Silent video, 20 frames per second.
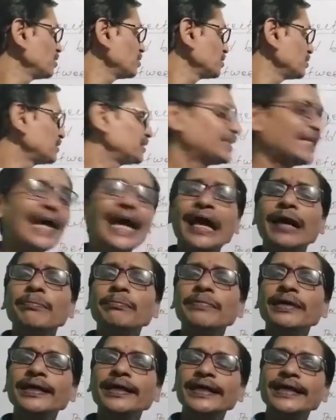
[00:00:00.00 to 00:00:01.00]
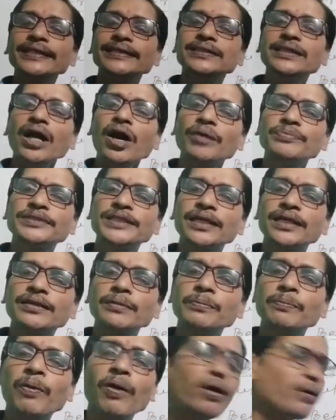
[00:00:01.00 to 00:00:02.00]
Them is the
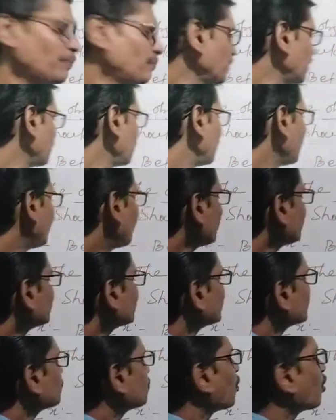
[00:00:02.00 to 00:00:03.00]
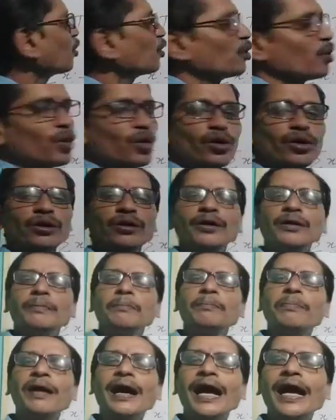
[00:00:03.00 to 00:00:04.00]
objective form because it
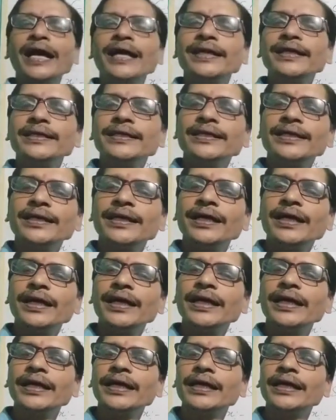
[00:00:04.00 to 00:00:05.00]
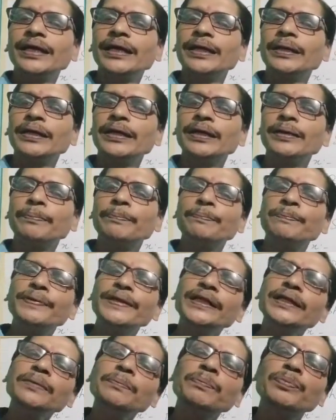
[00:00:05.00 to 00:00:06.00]
followed by a
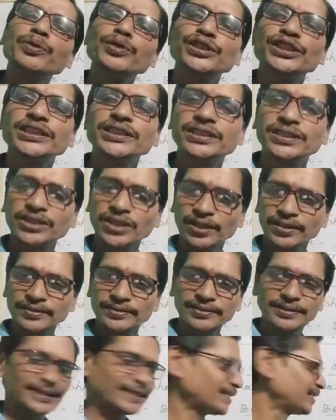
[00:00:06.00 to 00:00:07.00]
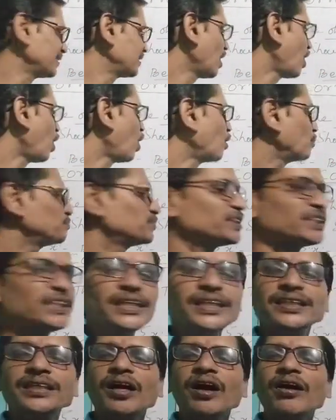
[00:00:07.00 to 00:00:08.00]
preposition. It is the
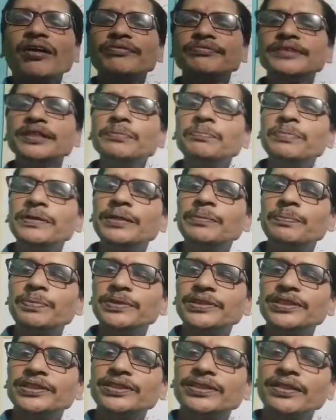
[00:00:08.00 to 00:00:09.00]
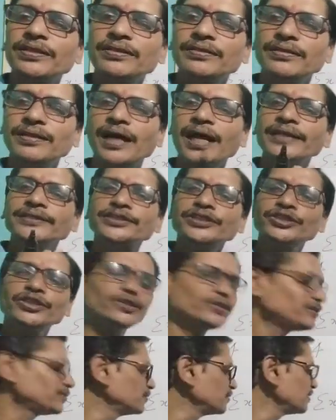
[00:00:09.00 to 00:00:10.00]
object of the preposition.
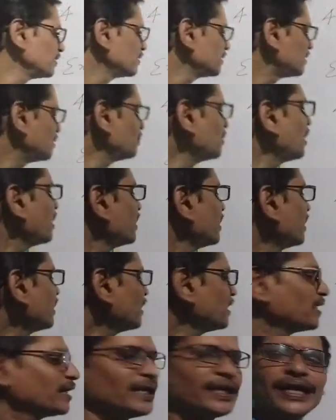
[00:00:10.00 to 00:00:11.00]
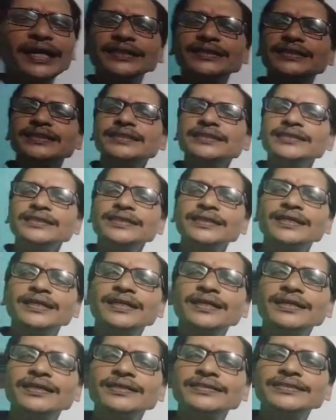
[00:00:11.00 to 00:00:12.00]
Understood? Similarly, let's
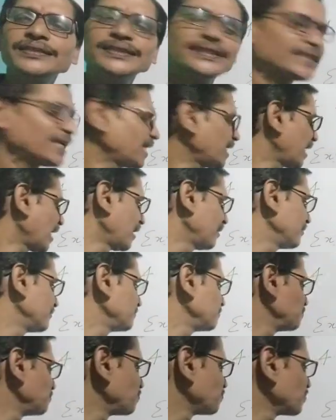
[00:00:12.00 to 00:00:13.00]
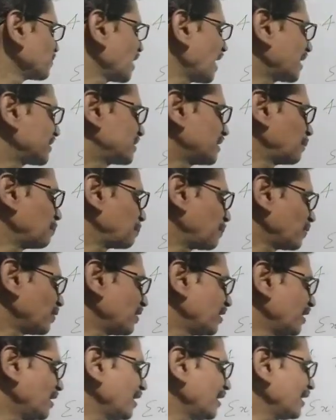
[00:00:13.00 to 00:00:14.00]
the second example.
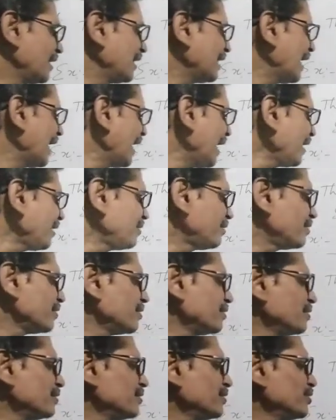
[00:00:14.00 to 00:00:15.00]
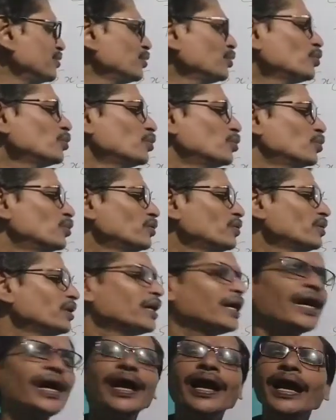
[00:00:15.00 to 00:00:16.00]
Let
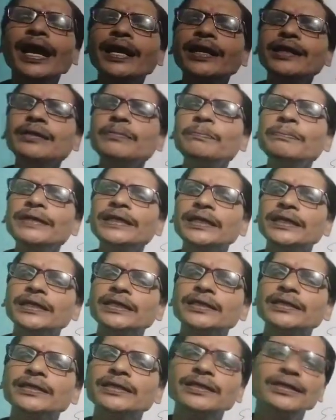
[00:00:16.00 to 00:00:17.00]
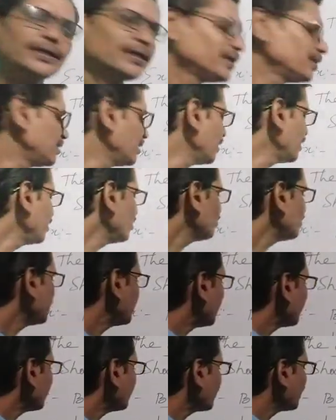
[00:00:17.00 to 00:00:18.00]
you and me. Here you
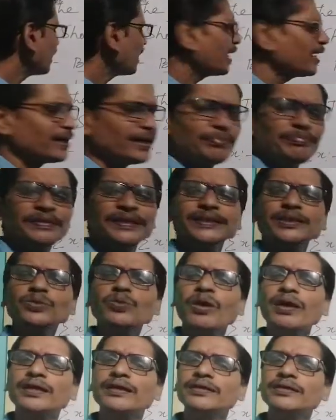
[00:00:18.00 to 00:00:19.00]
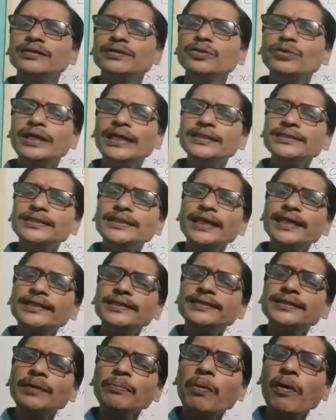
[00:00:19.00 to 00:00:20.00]
let means what? You can say it
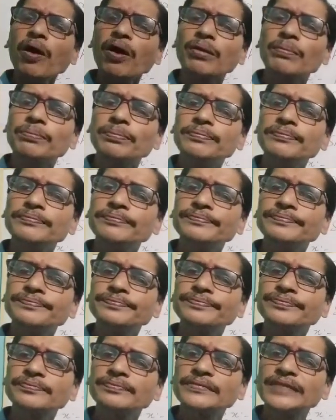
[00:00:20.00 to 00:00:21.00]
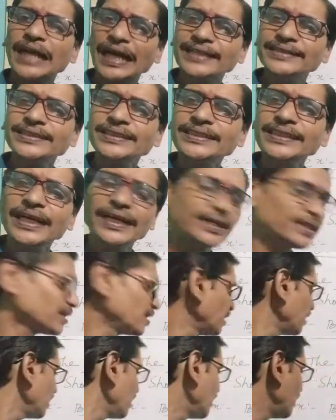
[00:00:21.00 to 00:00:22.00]
is a verb.
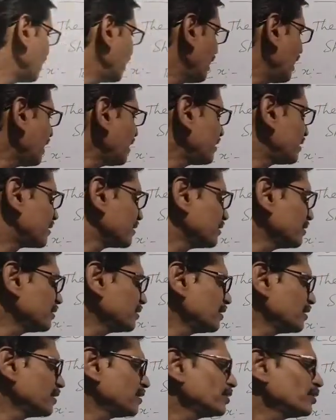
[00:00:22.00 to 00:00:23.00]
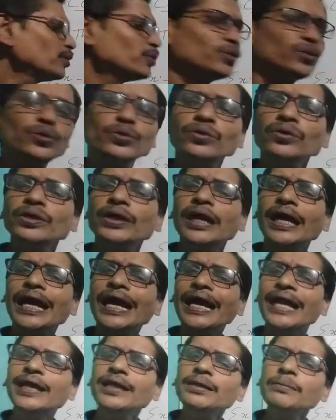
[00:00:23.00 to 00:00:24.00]
Understand? Let you
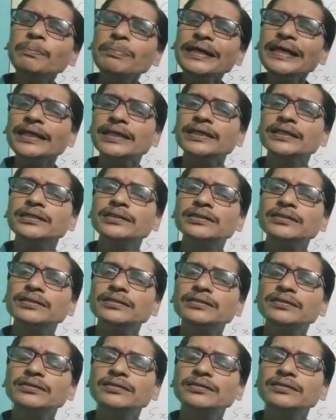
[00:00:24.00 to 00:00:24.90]
and me.